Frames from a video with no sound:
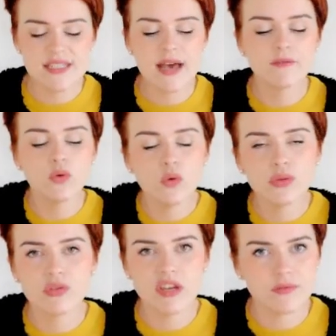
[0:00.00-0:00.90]
Have all
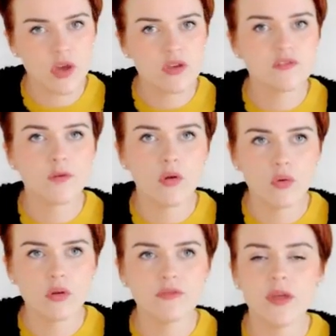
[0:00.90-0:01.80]
3 of those for
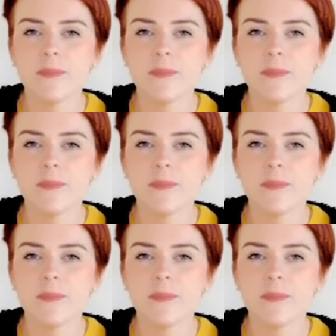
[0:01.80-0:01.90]
all of them,